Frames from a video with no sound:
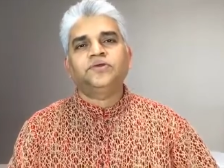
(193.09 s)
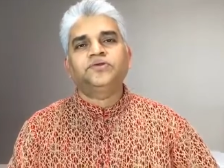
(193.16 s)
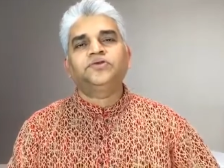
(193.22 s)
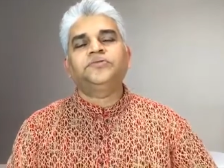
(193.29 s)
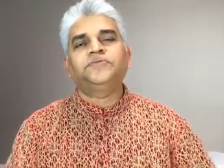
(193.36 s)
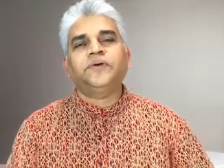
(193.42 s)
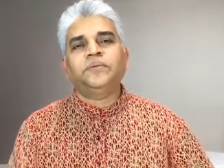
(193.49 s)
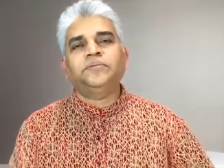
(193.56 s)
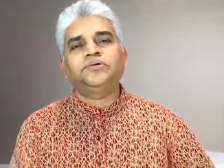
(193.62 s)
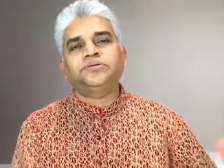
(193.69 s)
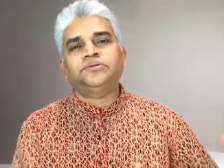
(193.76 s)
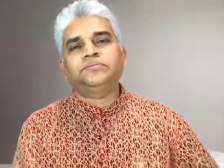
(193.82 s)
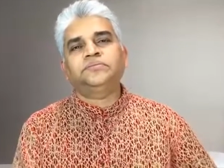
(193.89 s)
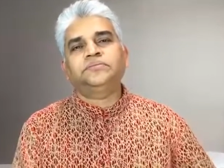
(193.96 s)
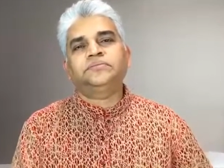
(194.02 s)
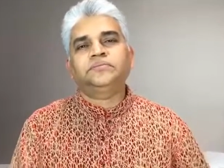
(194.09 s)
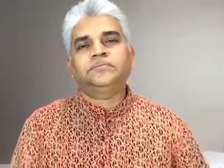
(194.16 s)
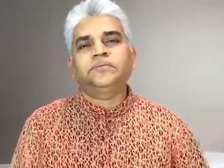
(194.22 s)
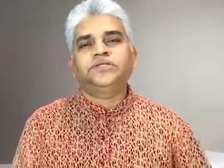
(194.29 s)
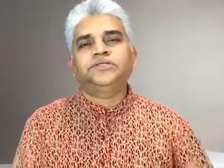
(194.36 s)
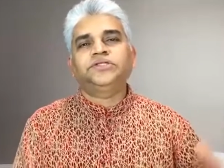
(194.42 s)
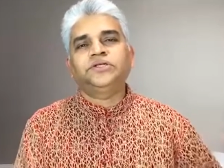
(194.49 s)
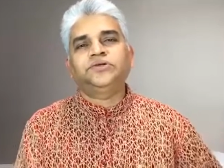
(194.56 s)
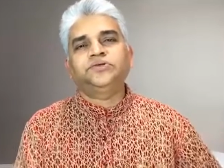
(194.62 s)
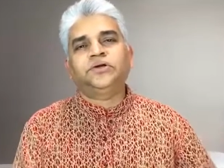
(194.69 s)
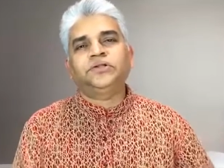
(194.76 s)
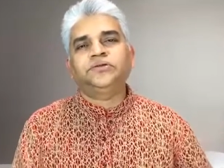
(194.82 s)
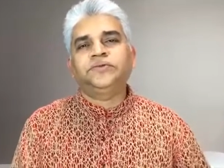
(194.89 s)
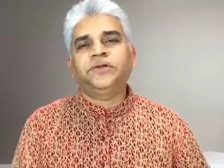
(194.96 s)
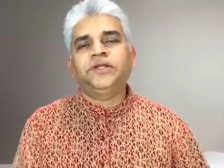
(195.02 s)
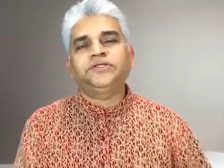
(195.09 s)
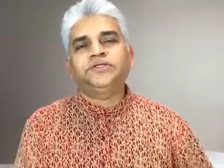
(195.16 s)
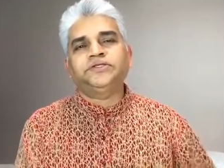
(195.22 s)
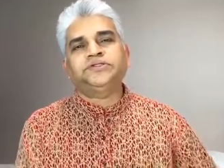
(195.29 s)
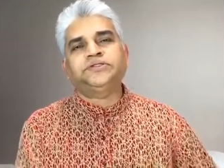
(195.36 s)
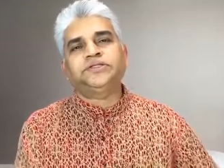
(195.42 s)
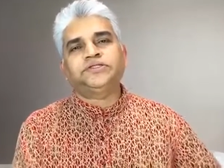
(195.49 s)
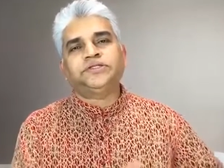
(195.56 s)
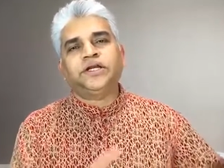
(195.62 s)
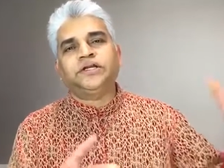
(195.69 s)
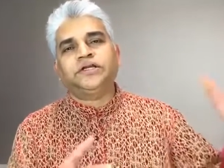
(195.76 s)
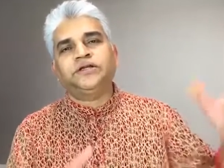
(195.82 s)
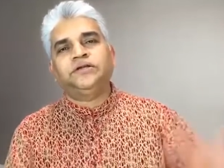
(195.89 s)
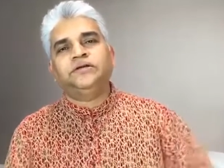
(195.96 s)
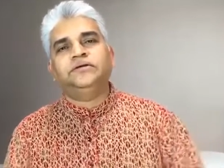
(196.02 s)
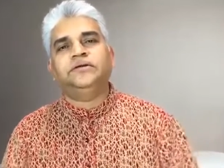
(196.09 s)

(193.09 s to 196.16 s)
so the farmers listening to all the villagers they started